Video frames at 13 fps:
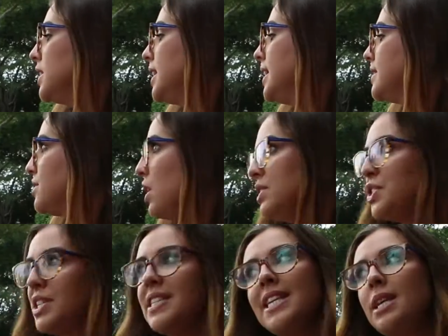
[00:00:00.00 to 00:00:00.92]
There's
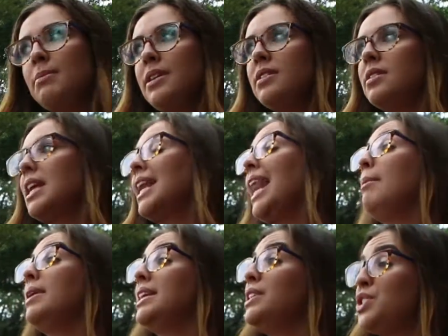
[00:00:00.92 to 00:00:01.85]
orange and cinnamon,
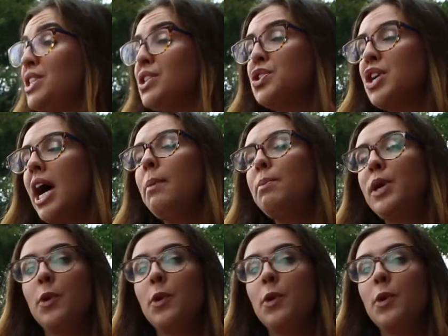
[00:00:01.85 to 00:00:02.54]
lemon and ginger,